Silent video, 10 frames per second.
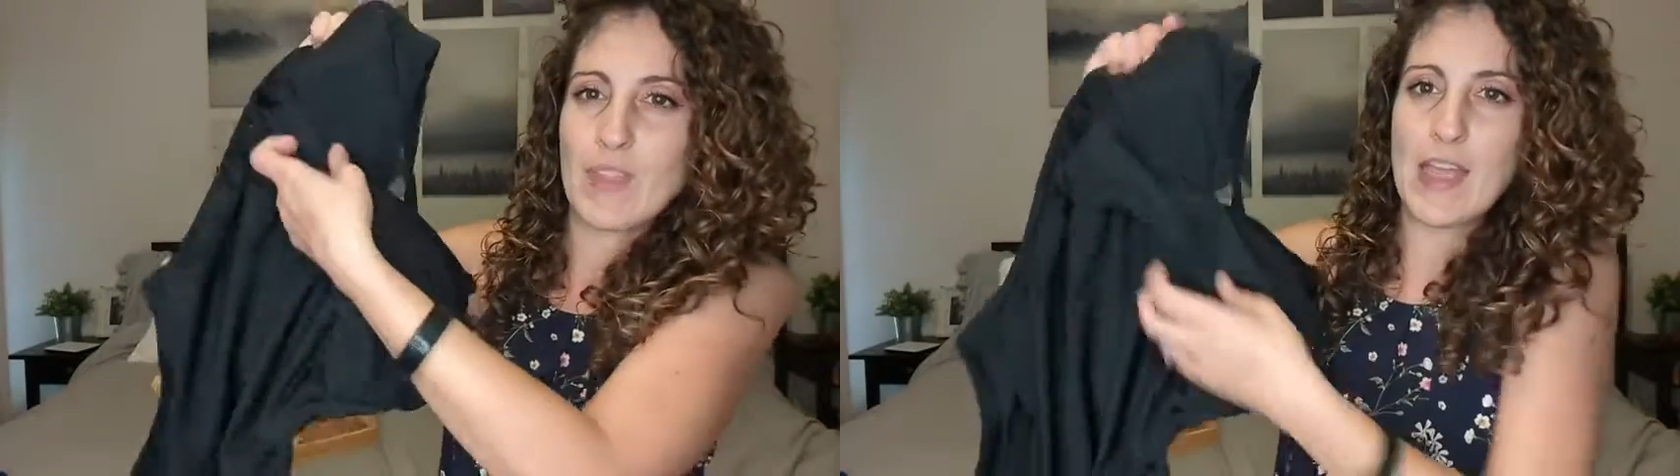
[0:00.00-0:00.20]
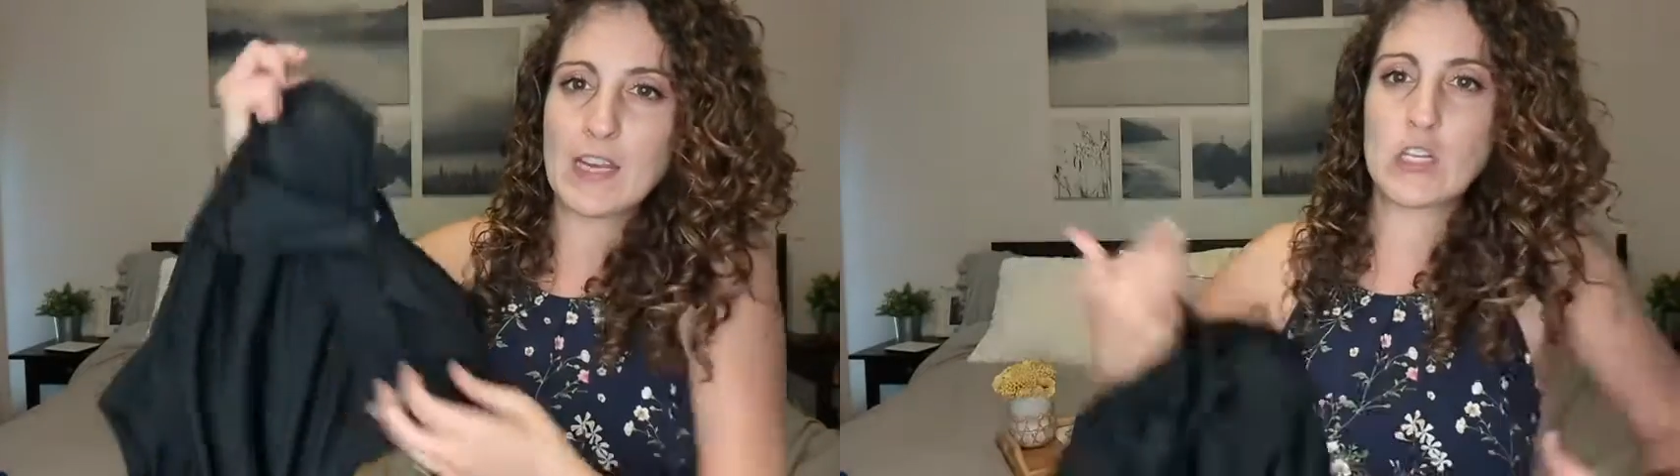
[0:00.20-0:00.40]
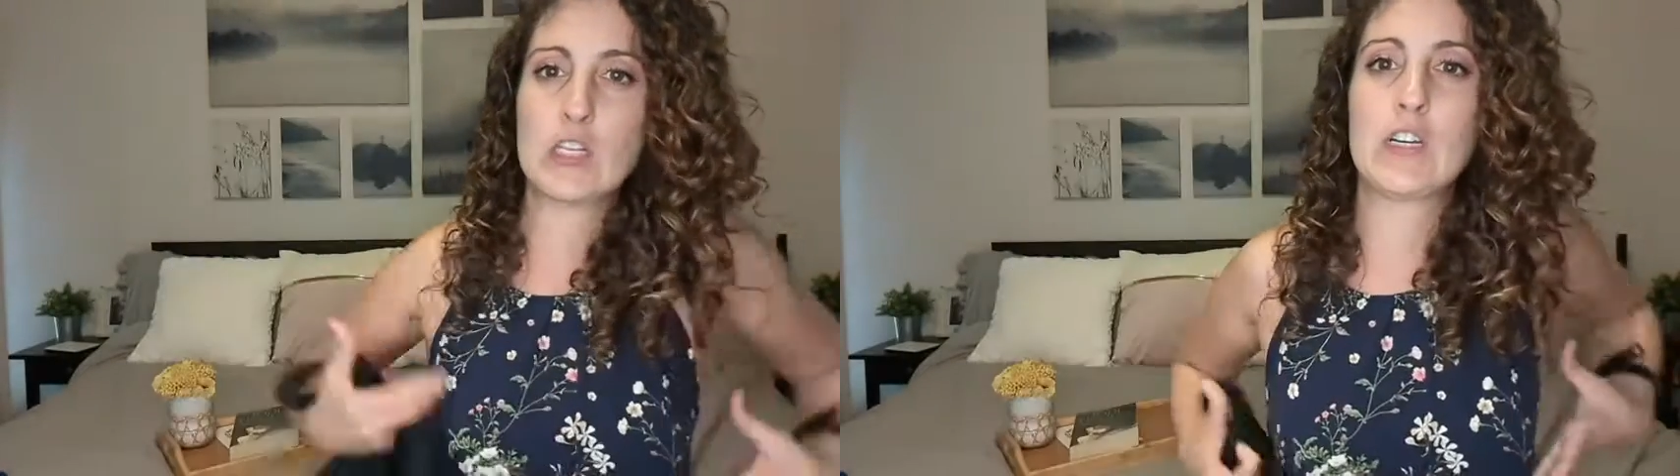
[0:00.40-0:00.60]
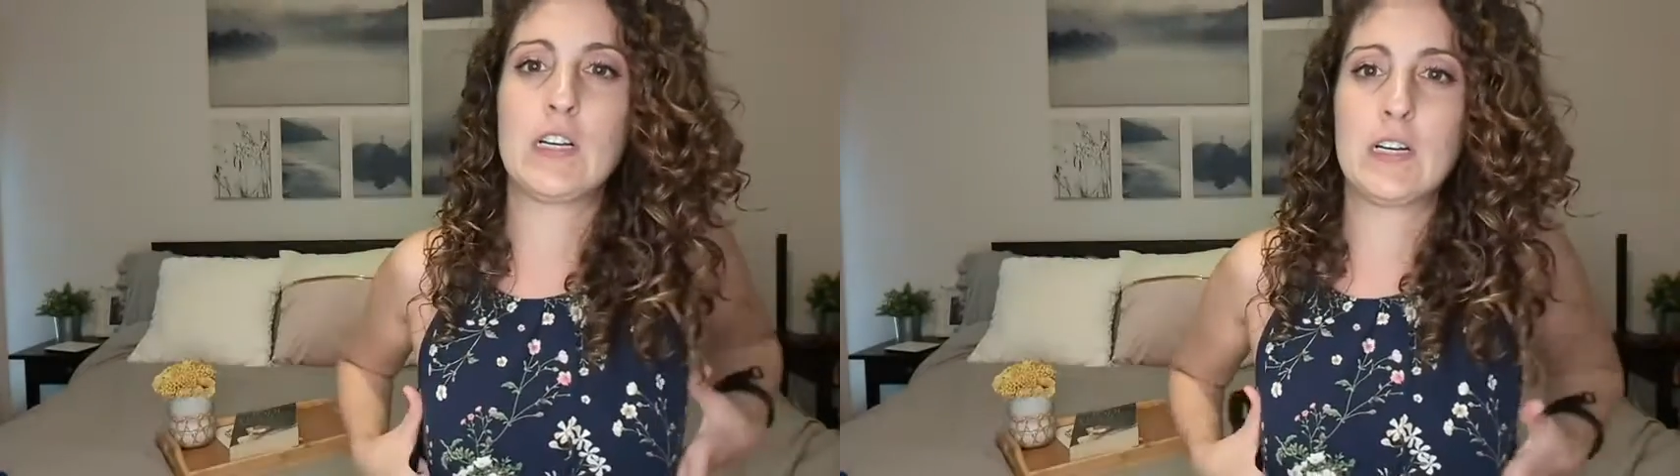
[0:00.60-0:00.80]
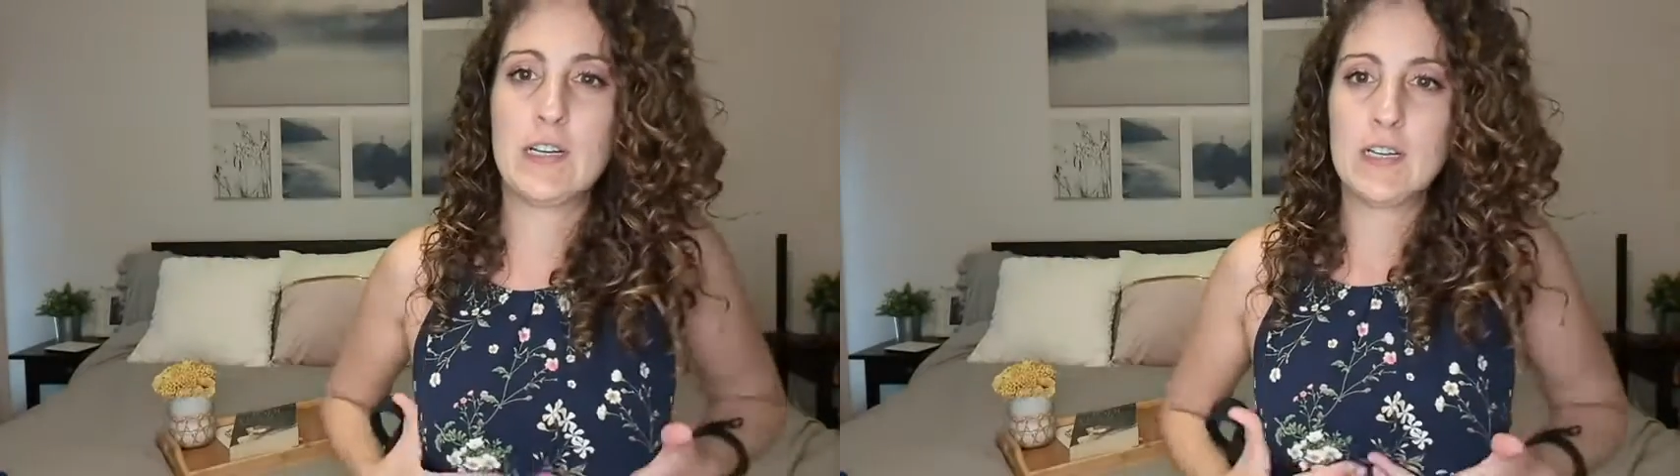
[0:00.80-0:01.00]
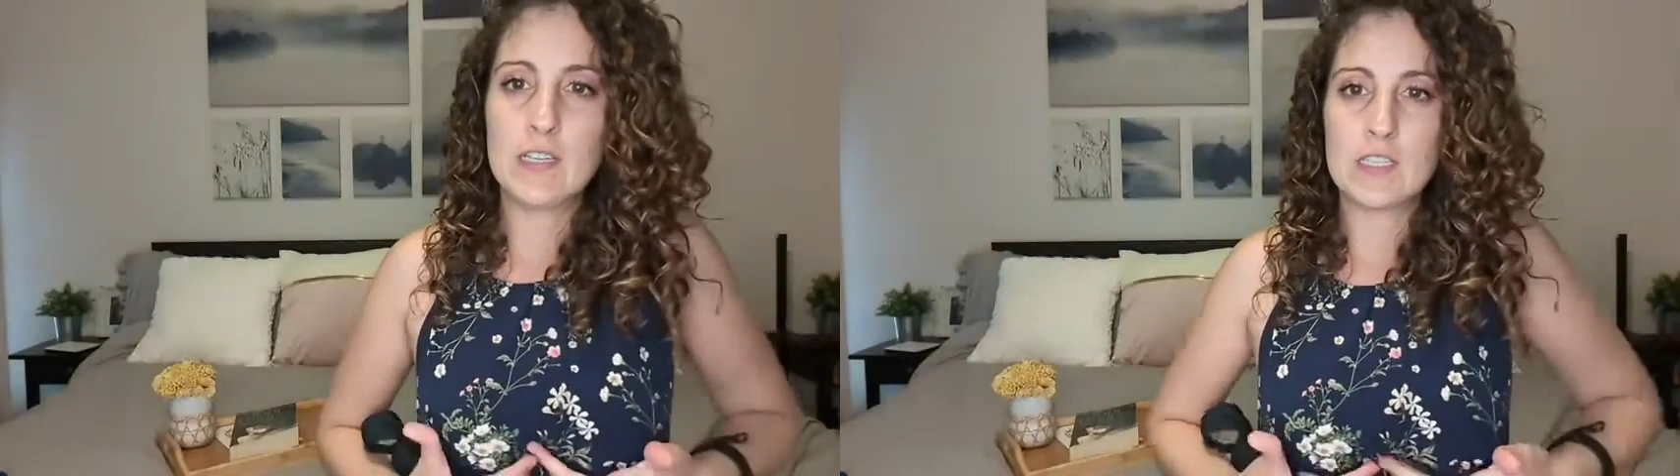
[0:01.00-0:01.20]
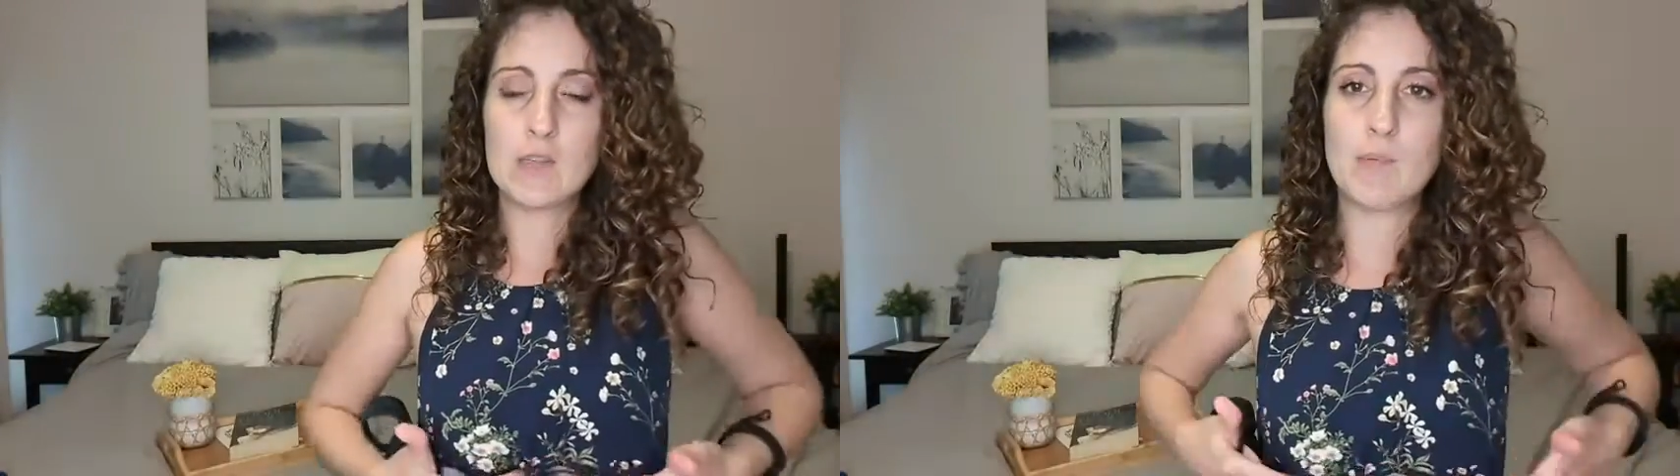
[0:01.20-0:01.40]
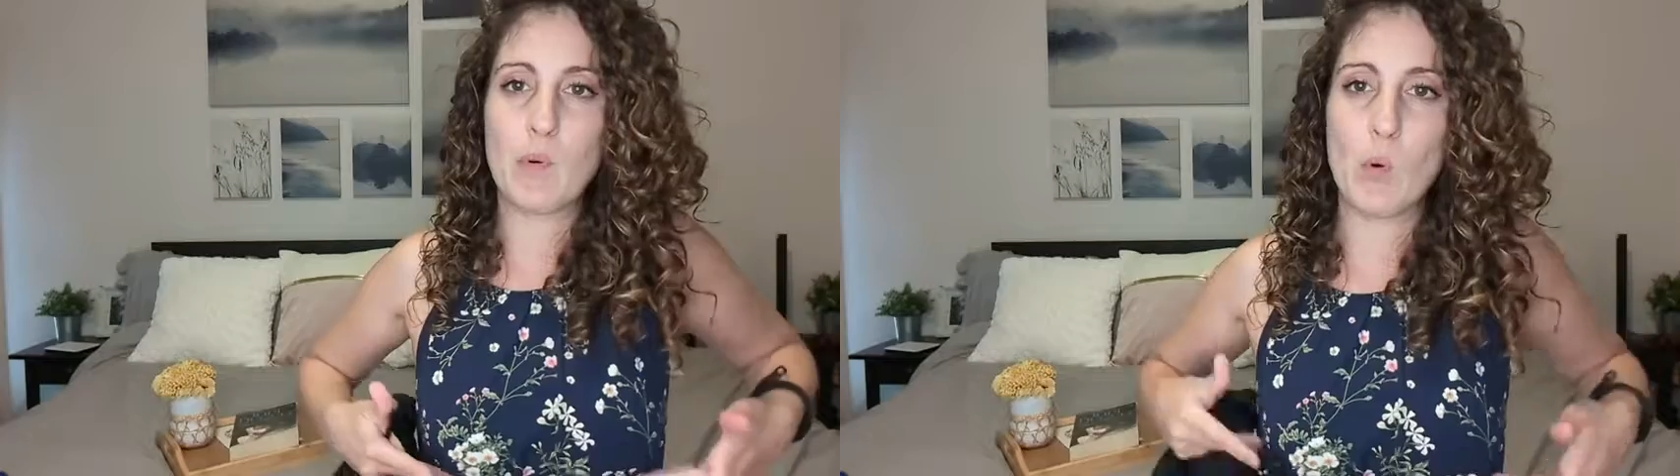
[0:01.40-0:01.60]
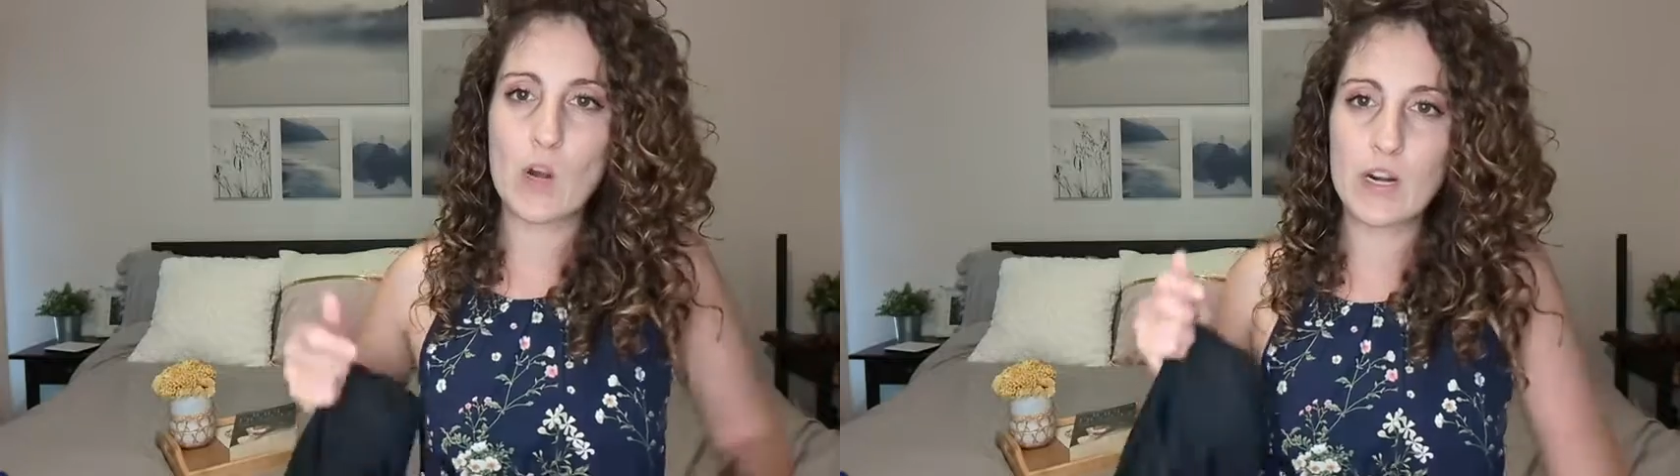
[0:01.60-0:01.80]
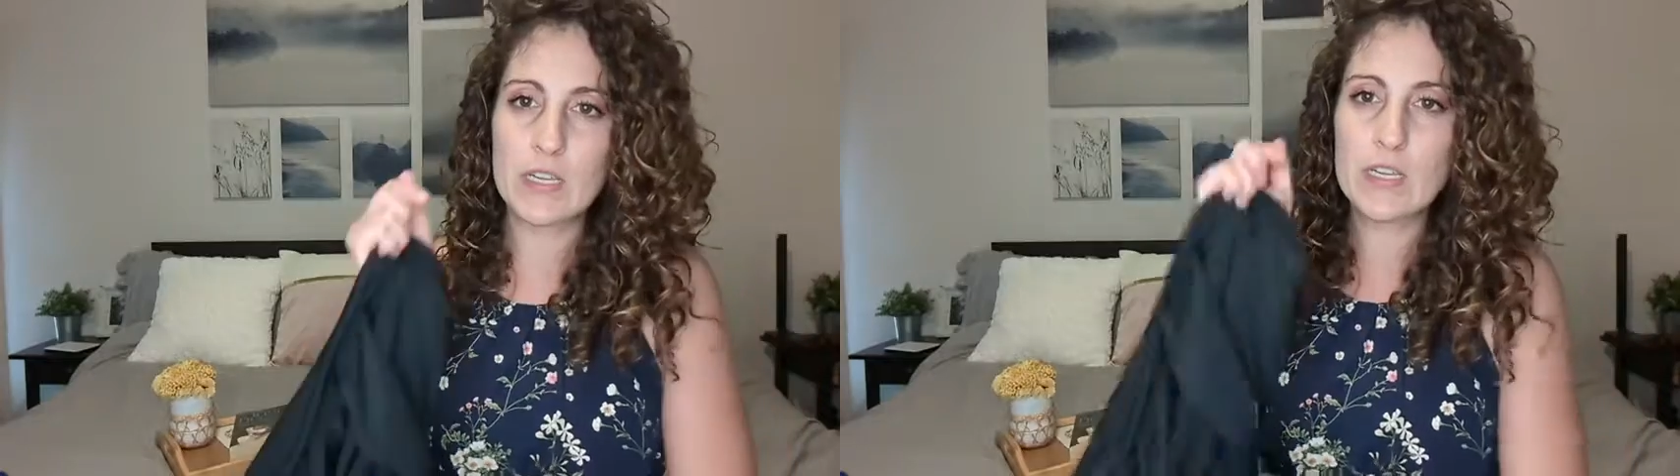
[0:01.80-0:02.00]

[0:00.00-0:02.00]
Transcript: extra support